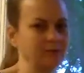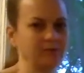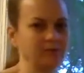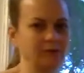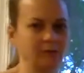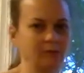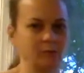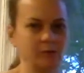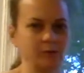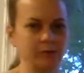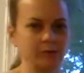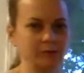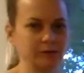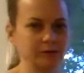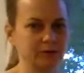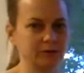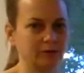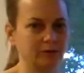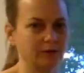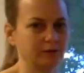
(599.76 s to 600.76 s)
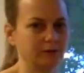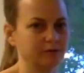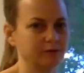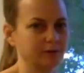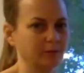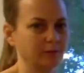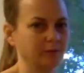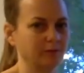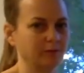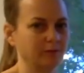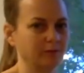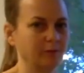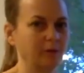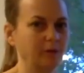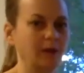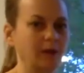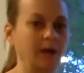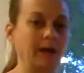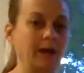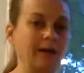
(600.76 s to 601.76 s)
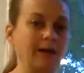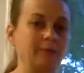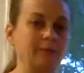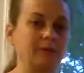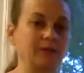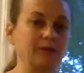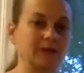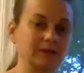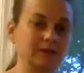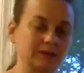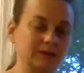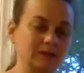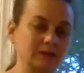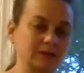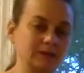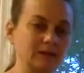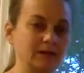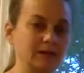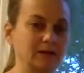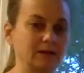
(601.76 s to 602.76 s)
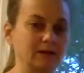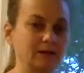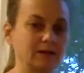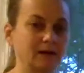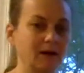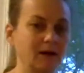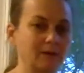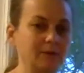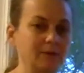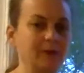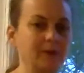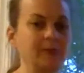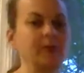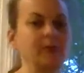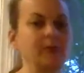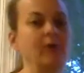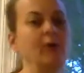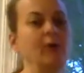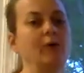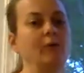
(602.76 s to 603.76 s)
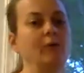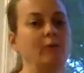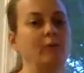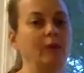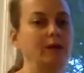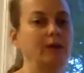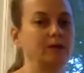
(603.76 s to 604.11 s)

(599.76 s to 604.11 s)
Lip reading: it will dissolve, some of it And because it's an ionic compound, when it